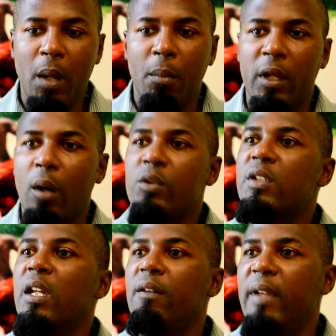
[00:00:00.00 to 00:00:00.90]
But
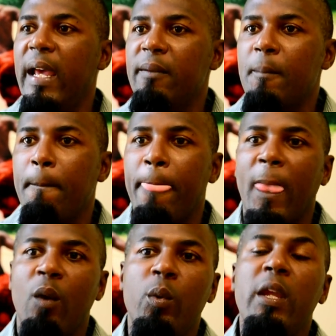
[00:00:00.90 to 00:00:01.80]
outside of that,
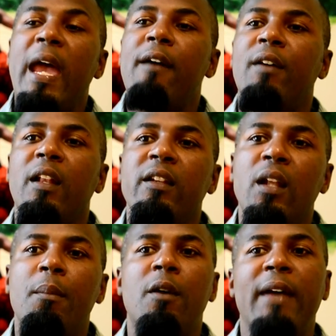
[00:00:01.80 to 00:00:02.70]
we have a
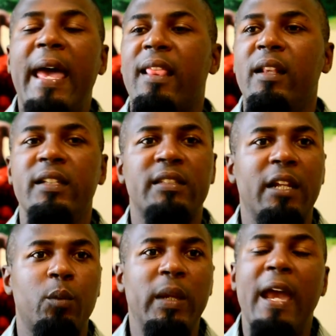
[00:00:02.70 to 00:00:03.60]
number of athletes
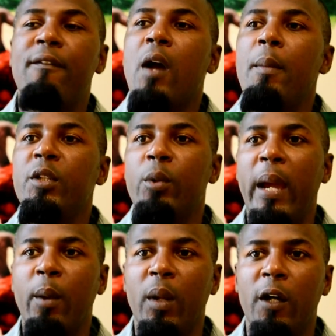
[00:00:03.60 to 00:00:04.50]
that we have coming to
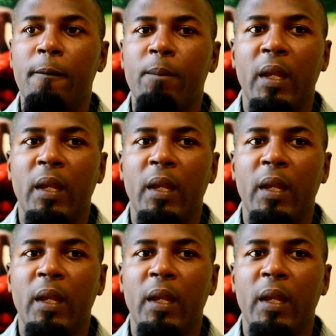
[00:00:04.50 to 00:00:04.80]
Anguilla.